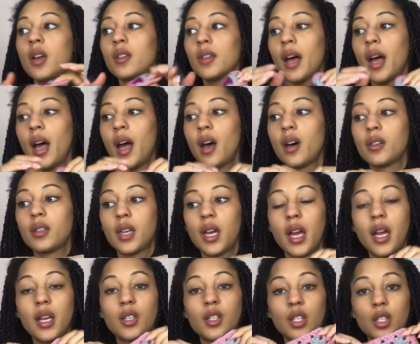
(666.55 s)
The outer
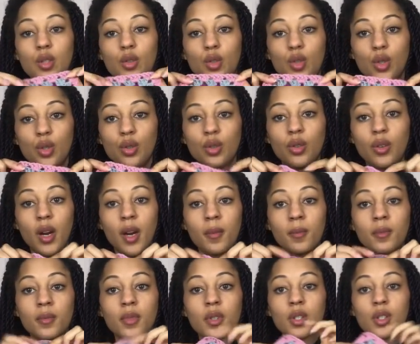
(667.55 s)
edge is two
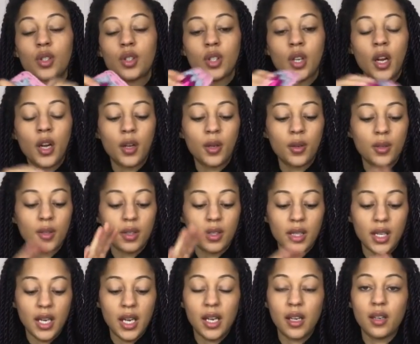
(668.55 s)
grams, so
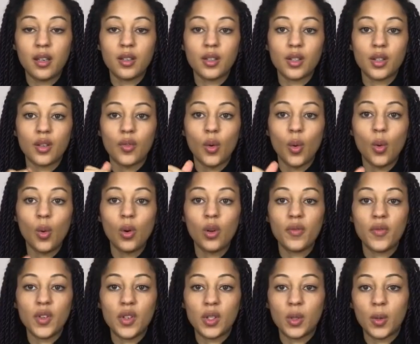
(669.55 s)
the inners of all
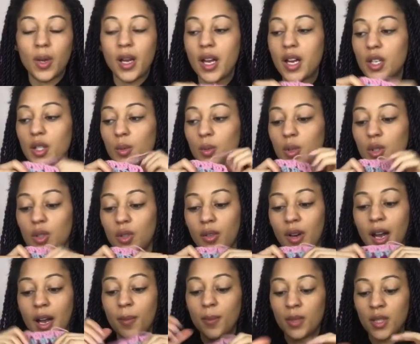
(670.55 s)
of the squares were
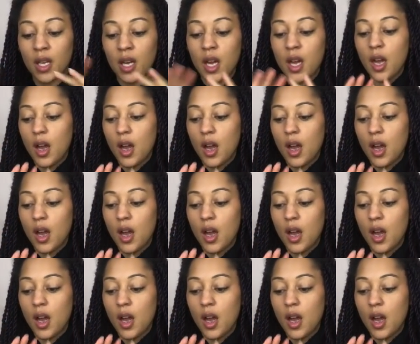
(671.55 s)
scraps.